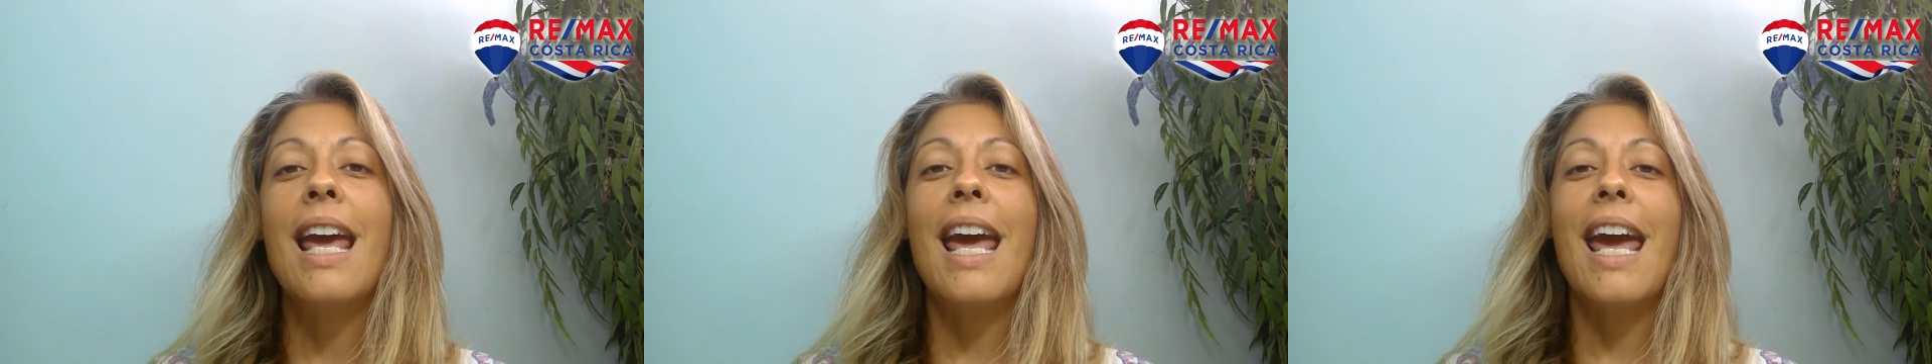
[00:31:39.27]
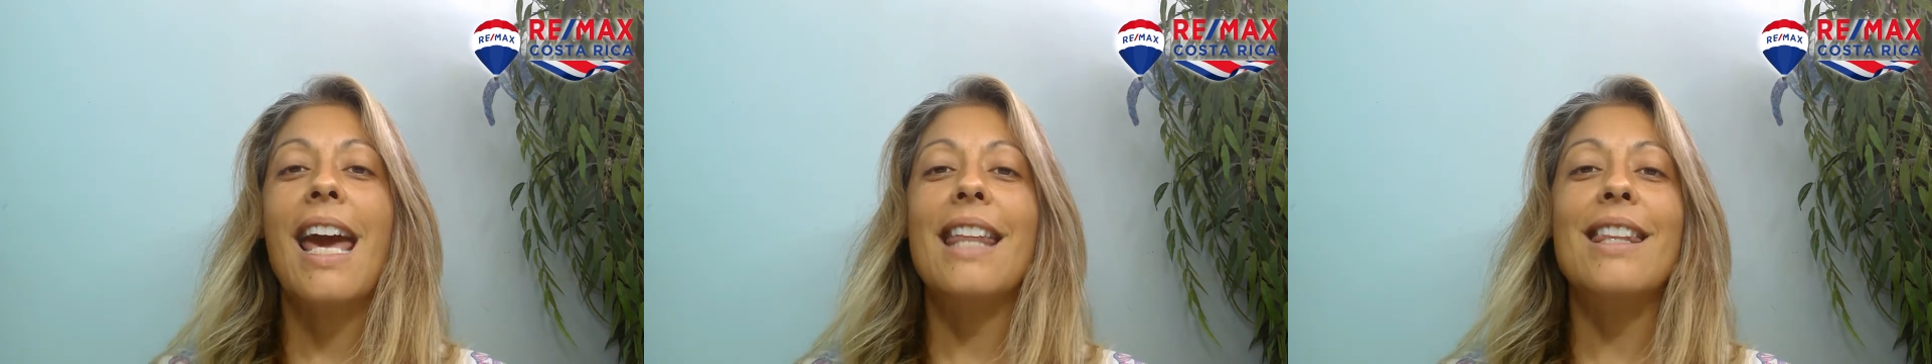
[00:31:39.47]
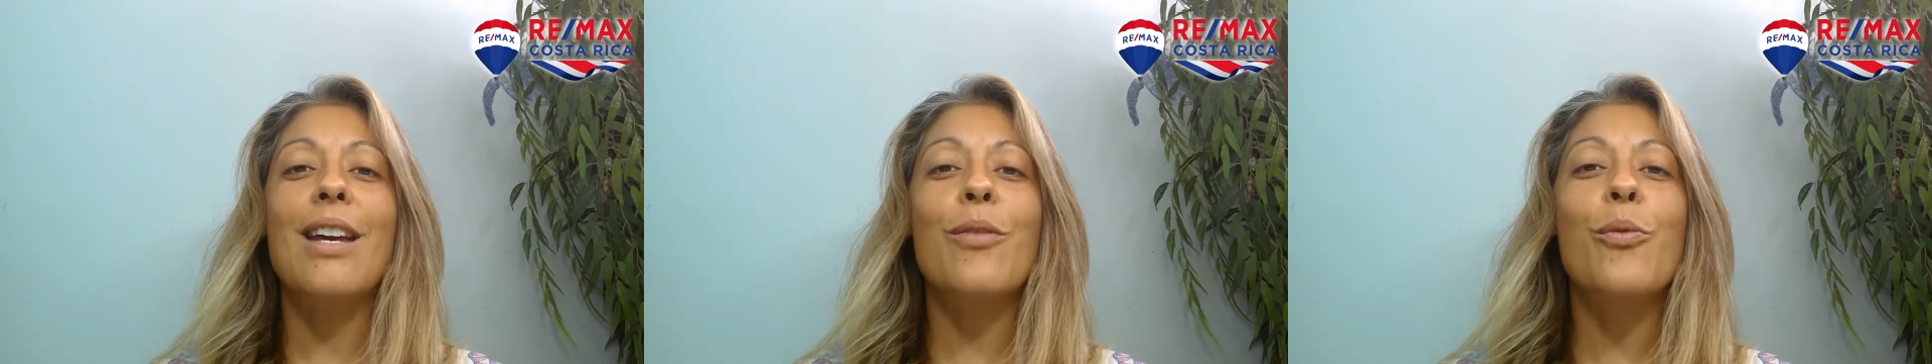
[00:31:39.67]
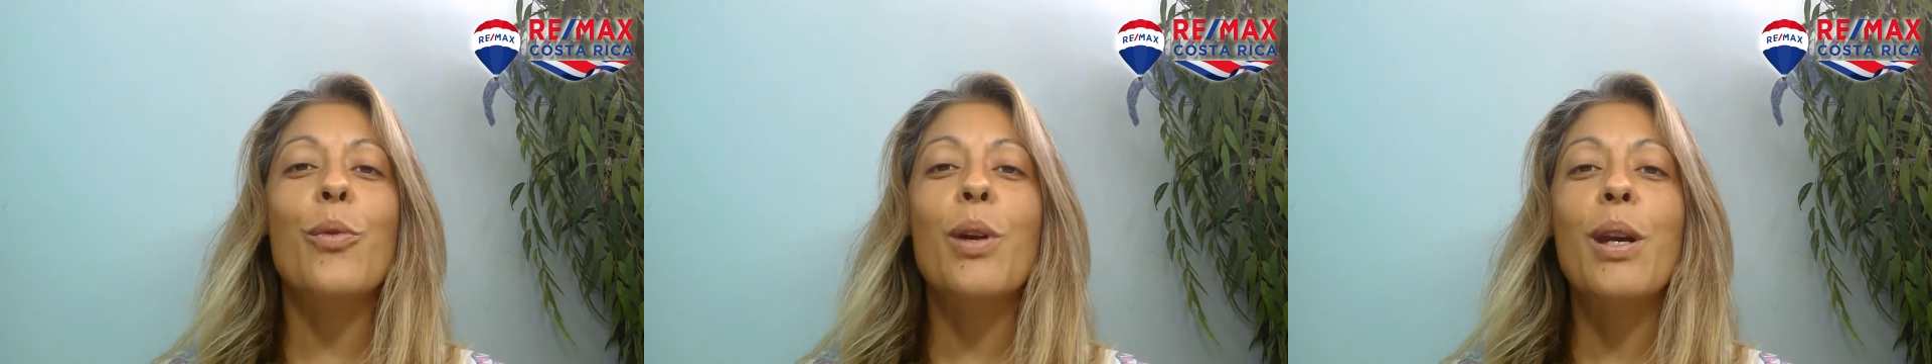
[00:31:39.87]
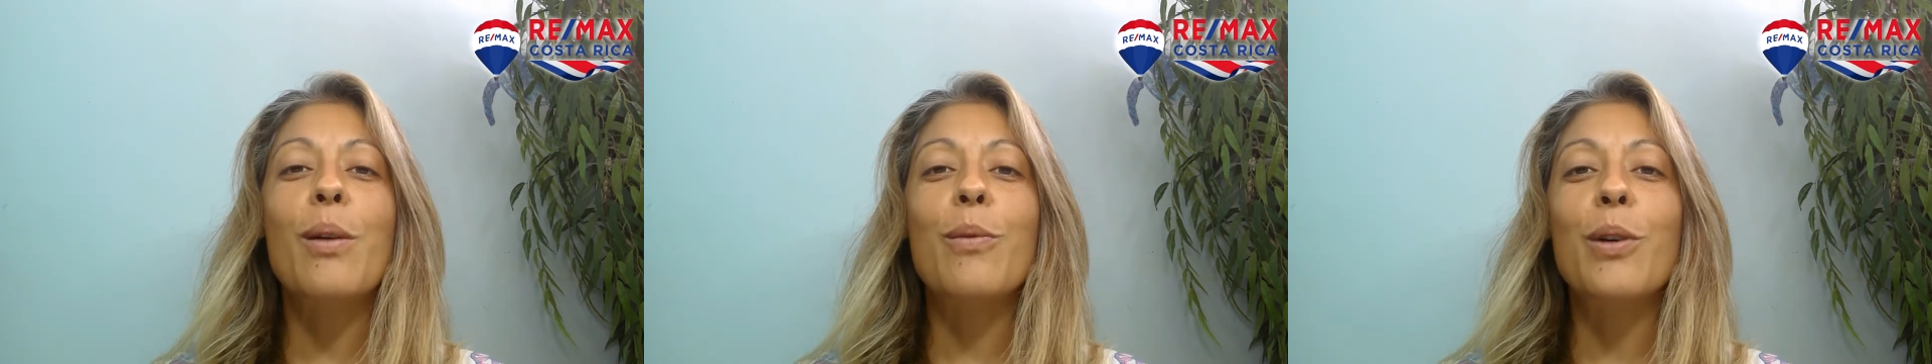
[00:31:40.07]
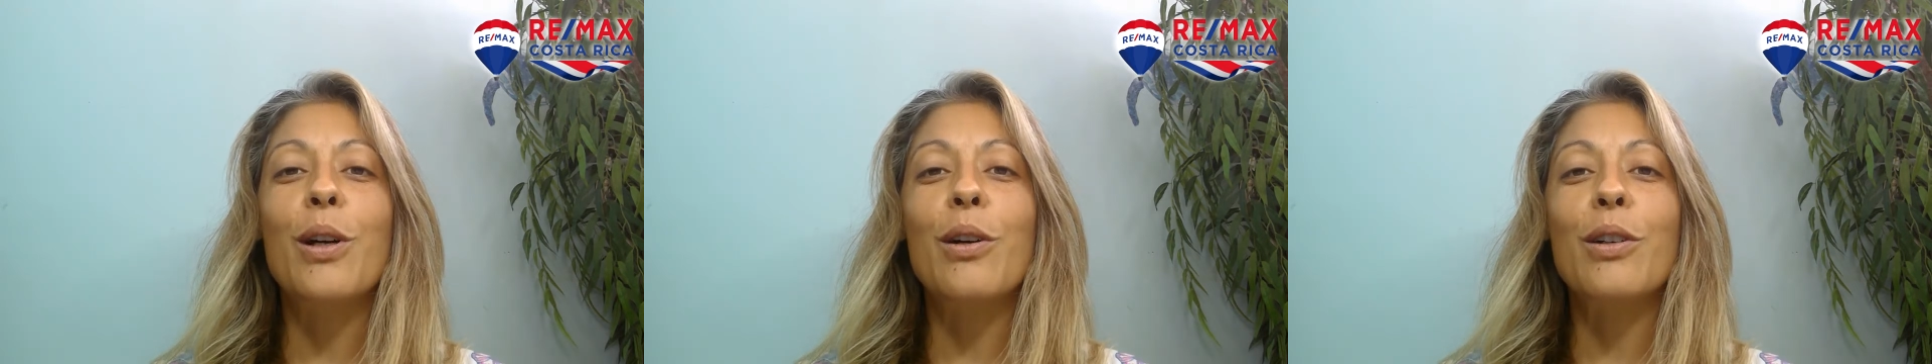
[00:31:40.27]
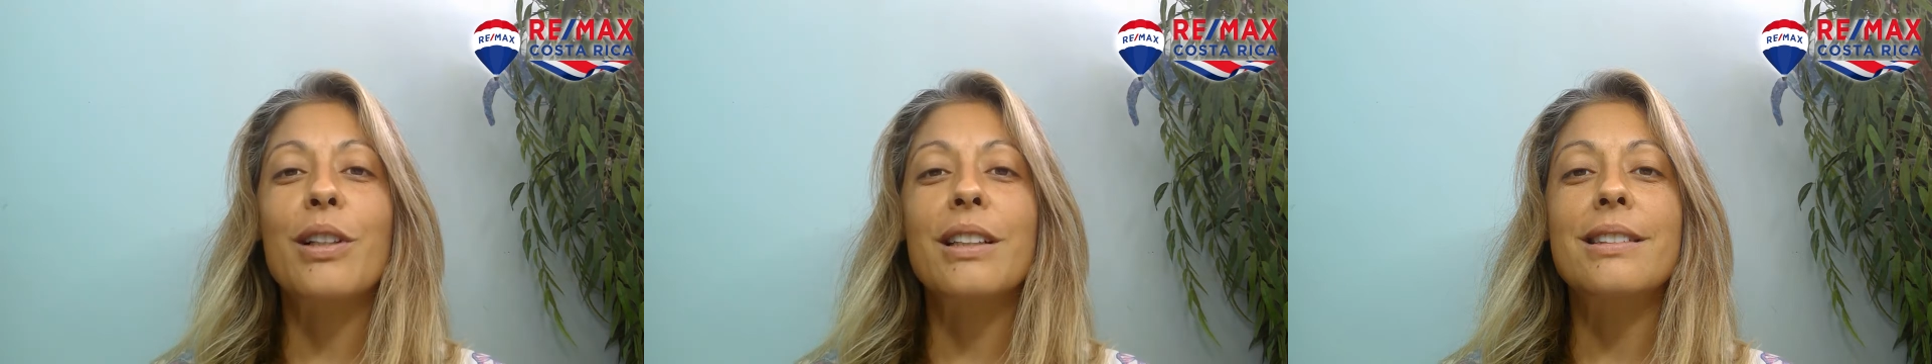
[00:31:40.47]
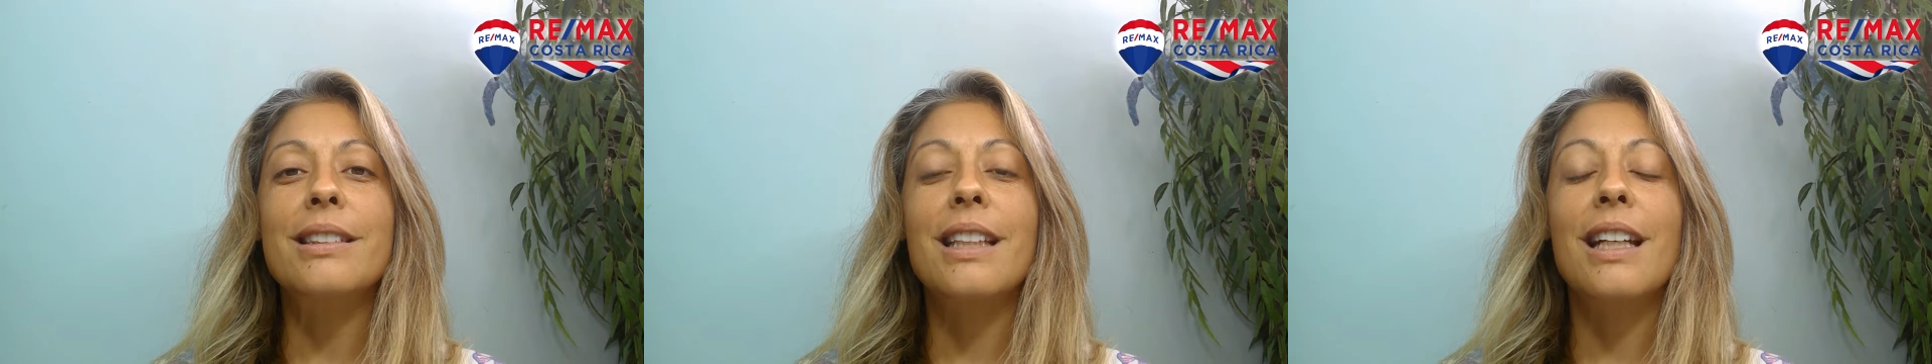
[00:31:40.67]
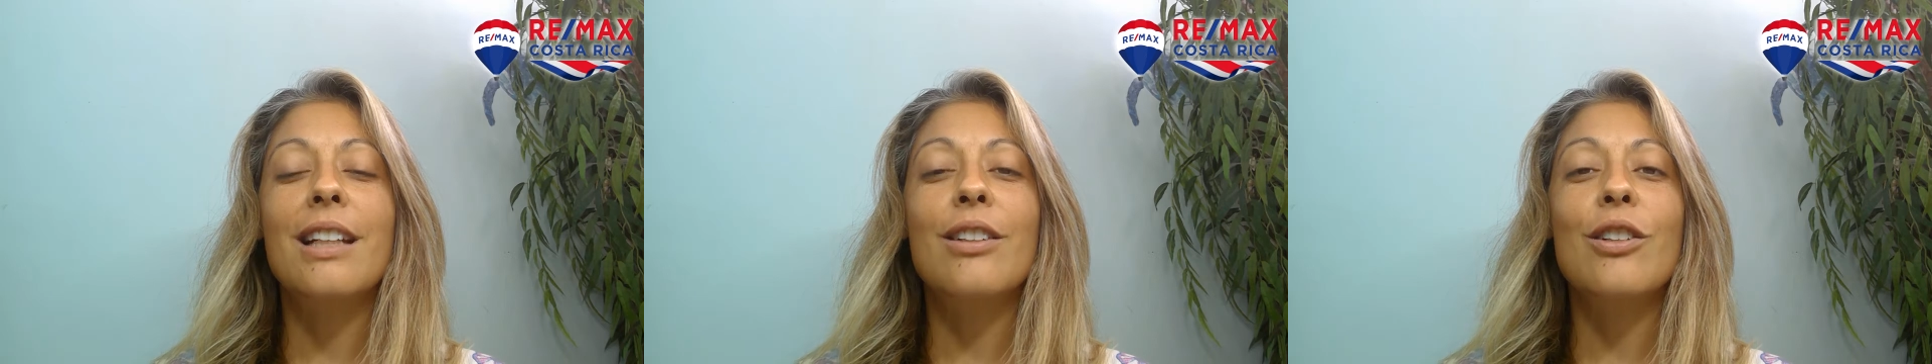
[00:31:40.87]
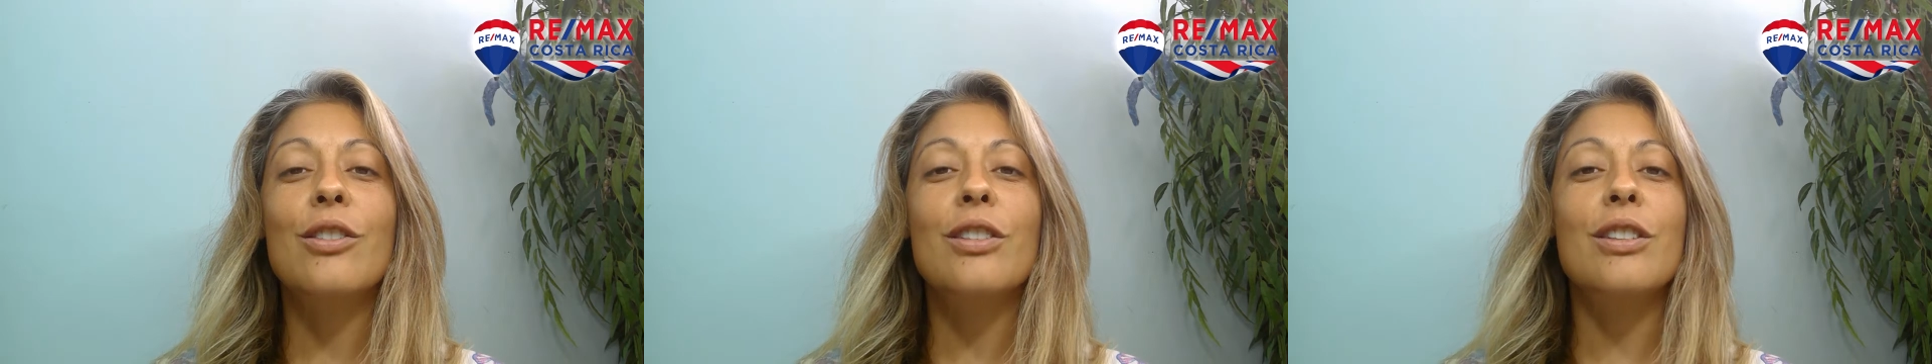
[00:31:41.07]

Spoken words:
and then we will continue